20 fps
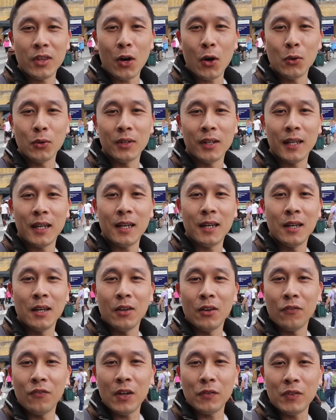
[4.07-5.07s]
only
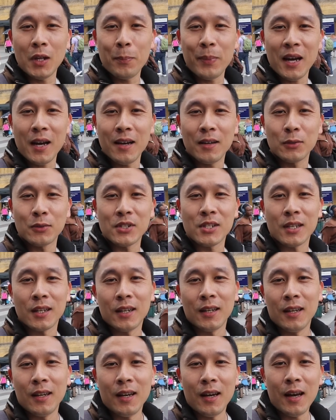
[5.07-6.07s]
£50.
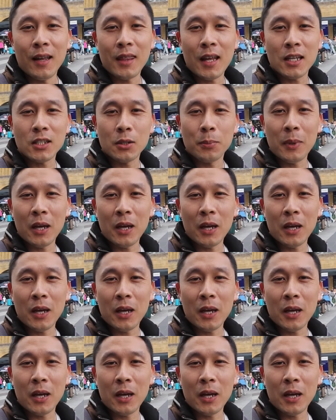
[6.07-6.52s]
And that's to